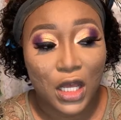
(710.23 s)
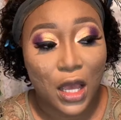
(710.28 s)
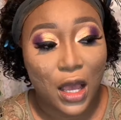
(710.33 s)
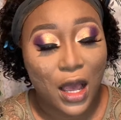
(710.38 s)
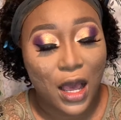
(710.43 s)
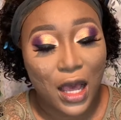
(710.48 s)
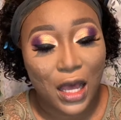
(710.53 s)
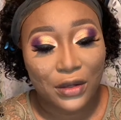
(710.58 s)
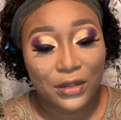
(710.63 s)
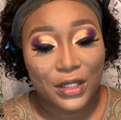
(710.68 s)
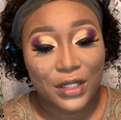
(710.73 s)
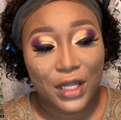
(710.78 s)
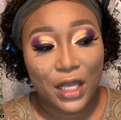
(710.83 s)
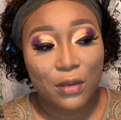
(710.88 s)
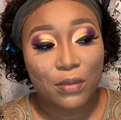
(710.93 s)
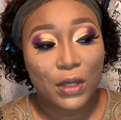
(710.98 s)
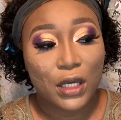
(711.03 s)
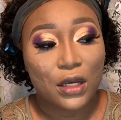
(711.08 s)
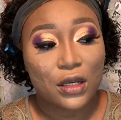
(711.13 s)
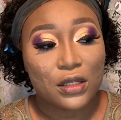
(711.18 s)
I would say
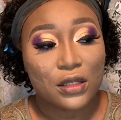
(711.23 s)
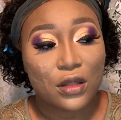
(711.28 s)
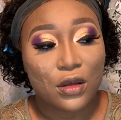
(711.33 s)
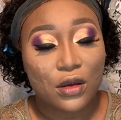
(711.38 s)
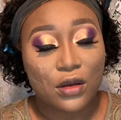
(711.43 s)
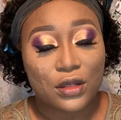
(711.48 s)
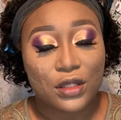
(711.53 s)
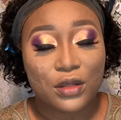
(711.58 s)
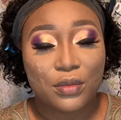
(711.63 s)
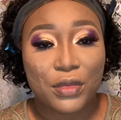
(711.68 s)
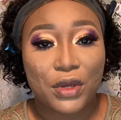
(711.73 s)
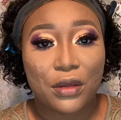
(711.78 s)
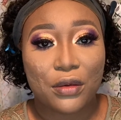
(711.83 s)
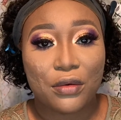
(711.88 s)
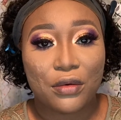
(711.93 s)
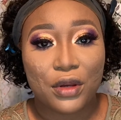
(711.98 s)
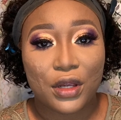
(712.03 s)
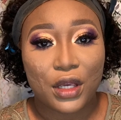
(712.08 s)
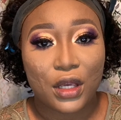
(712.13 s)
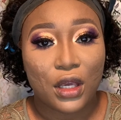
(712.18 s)
because the
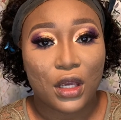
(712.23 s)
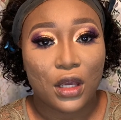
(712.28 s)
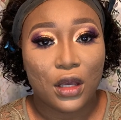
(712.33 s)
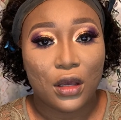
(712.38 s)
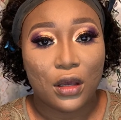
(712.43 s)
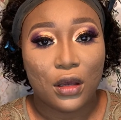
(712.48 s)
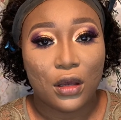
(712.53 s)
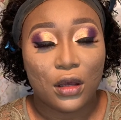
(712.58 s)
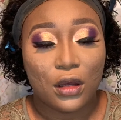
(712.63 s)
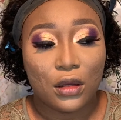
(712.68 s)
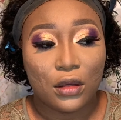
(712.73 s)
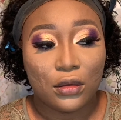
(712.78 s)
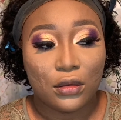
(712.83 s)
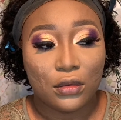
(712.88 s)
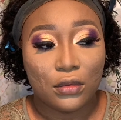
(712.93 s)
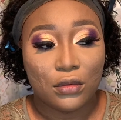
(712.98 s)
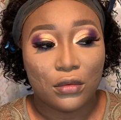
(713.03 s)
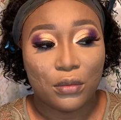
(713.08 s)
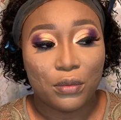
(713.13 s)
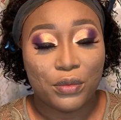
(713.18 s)
Cosmakery
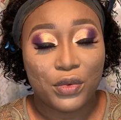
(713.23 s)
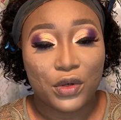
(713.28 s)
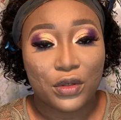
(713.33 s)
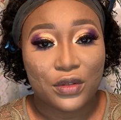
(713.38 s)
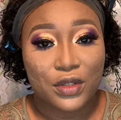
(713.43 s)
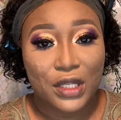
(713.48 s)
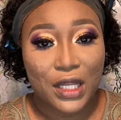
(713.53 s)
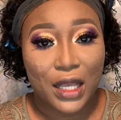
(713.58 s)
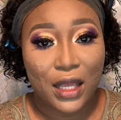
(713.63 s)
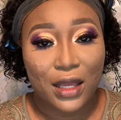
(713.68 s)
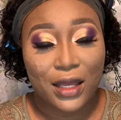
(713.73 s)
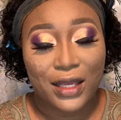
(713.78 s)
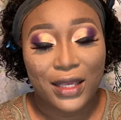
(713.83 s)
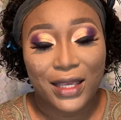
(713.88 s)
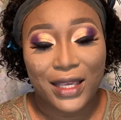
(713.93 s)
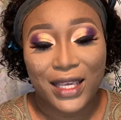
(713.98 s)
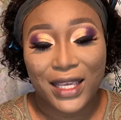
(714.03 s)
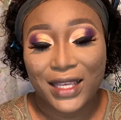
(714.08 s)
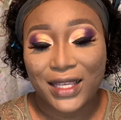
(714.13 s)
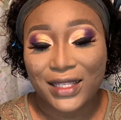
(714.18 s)
bronzer
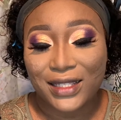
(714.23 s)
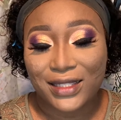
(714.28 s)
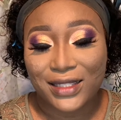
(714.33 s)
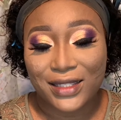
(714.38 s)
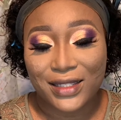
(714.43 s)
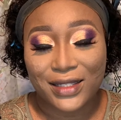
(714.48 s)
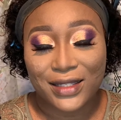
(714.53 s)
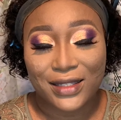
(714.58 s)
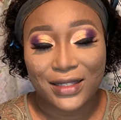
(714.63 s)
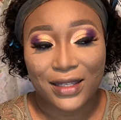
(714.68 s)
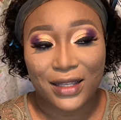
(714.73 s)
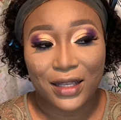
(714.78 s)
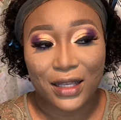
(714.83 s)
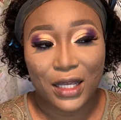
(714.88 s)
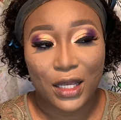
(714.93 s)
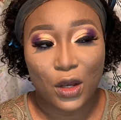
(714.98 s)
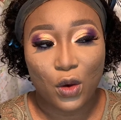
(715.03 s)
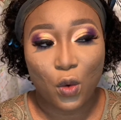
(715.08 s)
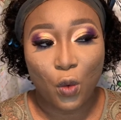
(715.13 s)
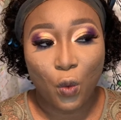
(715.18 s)
is
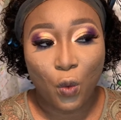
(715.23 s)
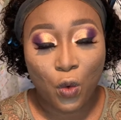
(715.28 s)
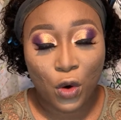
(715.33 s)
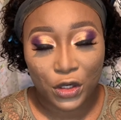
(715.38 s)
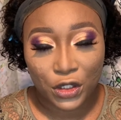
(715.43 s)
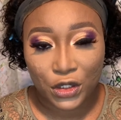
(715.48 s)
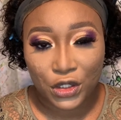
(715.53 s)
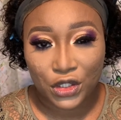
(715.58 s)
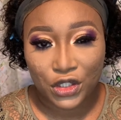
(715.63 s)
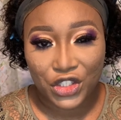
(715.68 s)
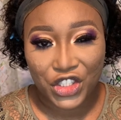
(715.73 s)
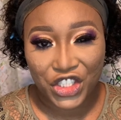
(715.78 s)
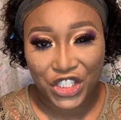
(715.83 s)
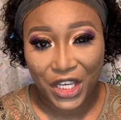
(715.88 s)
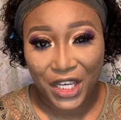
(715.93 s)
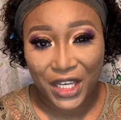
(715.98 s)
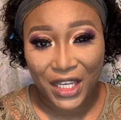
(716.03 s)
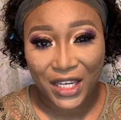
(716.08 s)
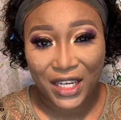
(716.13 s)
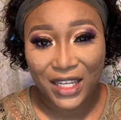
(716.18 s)
one
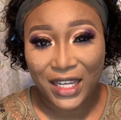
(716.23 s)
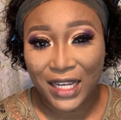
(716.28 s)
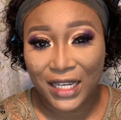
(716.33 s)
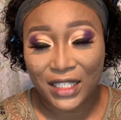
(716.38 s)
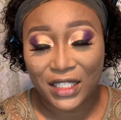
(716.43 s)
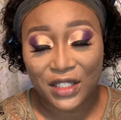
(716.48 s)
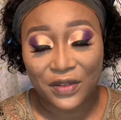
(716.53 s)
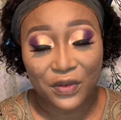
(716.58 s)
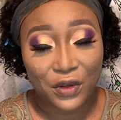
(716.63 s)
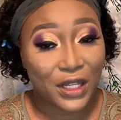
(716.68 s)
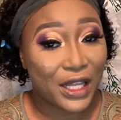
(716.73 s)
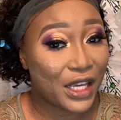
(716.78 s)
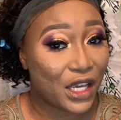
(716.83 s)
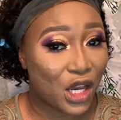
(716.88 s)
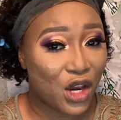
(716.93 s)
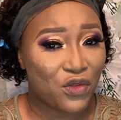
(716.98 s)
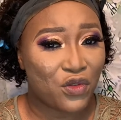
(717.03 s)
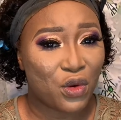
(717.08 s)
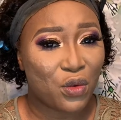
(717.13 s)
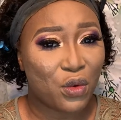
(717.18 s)
shade and it's for like
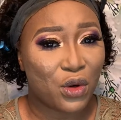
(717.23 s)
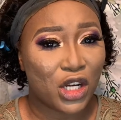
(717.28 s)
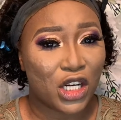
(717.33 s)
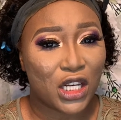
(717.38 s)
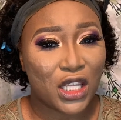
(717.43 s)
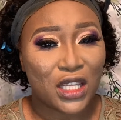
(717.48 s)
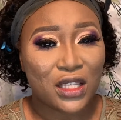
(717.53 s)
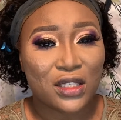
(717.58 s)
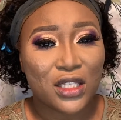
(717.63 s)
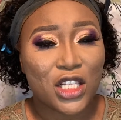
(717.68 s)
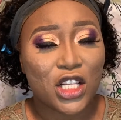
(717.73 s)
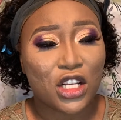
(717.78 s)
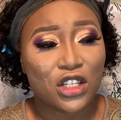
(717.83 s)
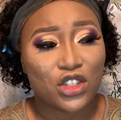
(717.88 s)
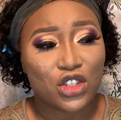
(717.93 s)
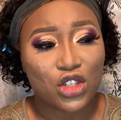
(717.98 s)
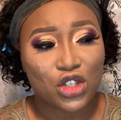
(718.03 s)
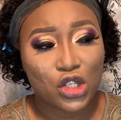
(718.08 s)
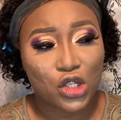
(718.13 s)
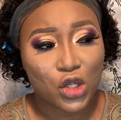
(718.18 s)
everyone, it's not
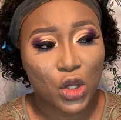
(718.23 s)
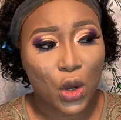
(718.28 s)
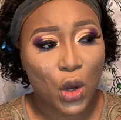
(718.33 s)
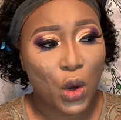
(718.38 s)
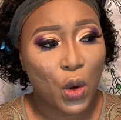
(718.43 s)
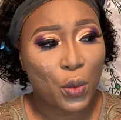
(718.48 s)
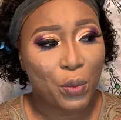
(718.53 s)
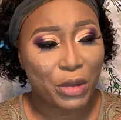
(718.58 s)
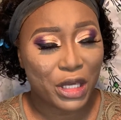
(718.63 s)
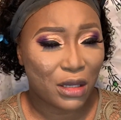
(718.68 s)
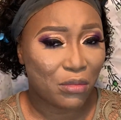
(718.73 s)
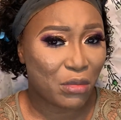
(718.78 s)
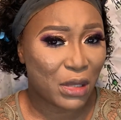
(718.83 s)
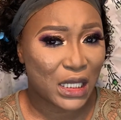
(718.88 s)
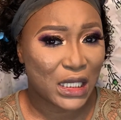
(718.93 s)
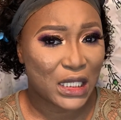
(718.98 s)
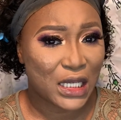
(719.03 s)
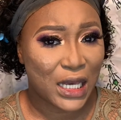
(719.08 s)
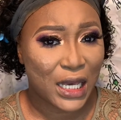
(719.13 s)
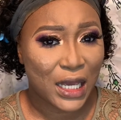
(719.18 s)
so
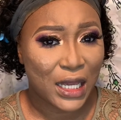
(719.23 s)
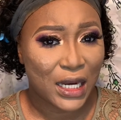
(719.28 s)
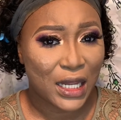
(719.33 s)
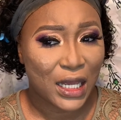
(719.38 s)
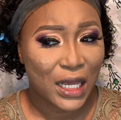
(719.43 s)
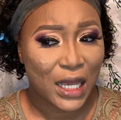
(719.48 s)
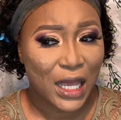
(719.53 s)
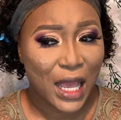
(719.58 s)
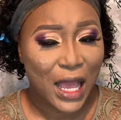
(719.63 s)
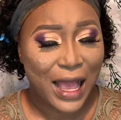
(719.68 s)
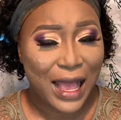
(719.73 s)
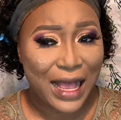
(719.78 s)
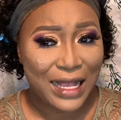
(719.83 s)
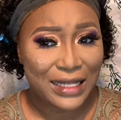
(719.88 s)
pigmented as